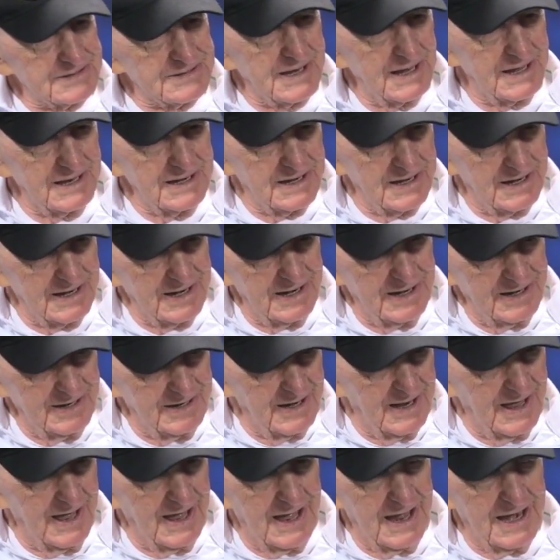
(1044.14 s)
stayed there and
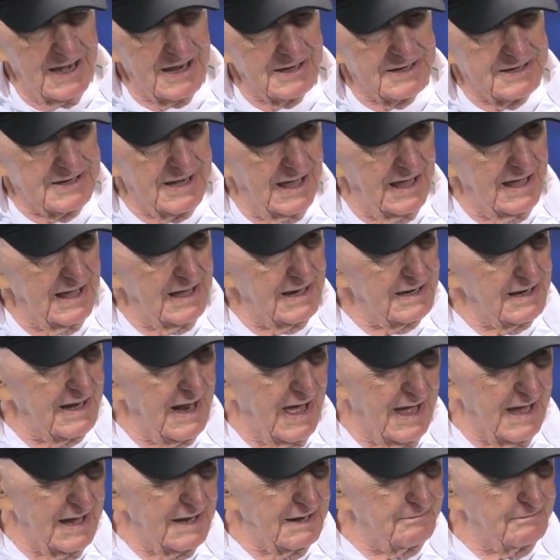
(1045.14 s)
had a tent and
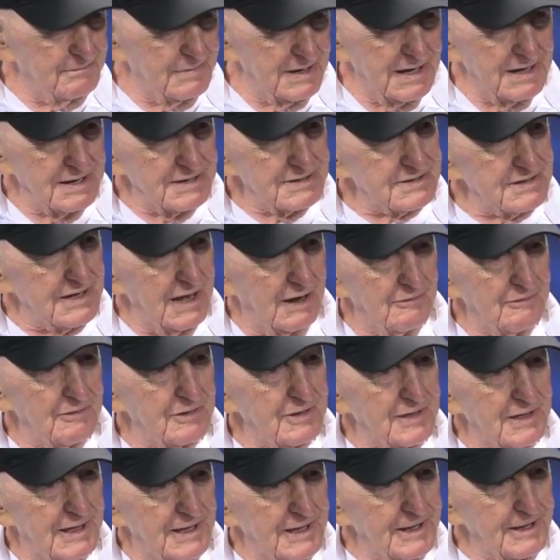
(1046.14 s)
had bunks and
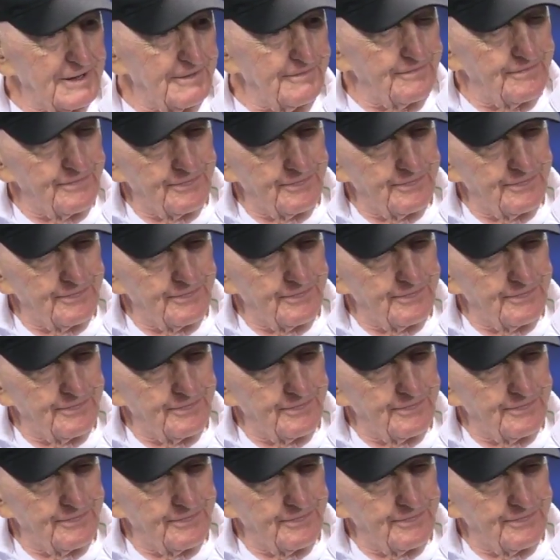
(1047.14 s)
everything.